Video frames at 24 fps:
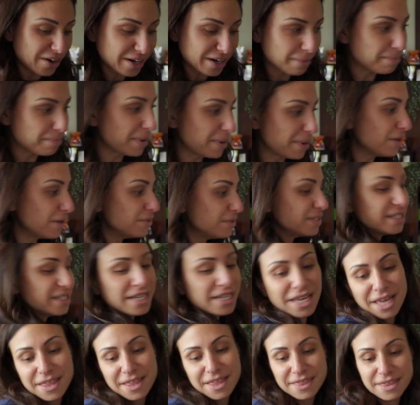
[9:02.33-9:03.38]
about
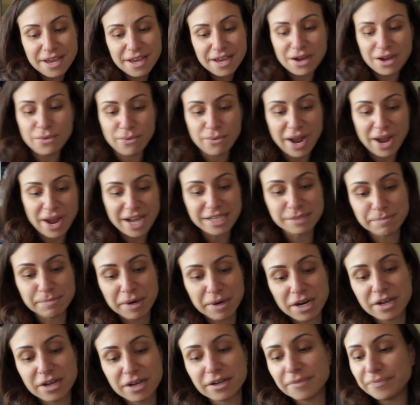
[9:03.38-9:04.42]
the wax
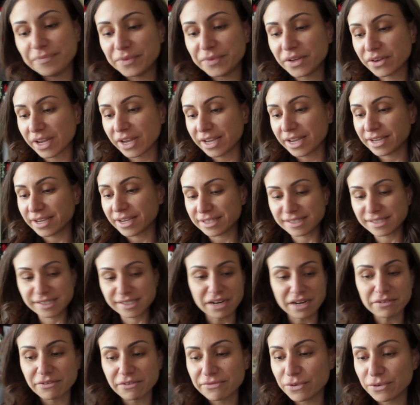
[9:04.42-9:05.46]
bar. Okay, I got
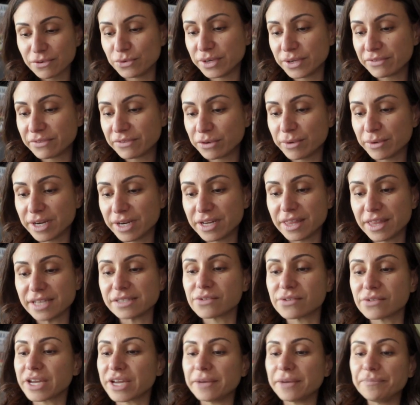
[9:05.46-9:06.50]
styrofoam everywhere, that's
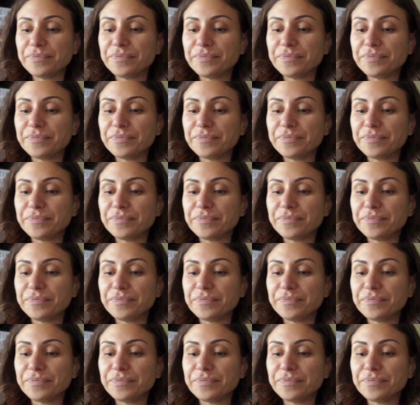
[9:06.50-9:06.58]
okay.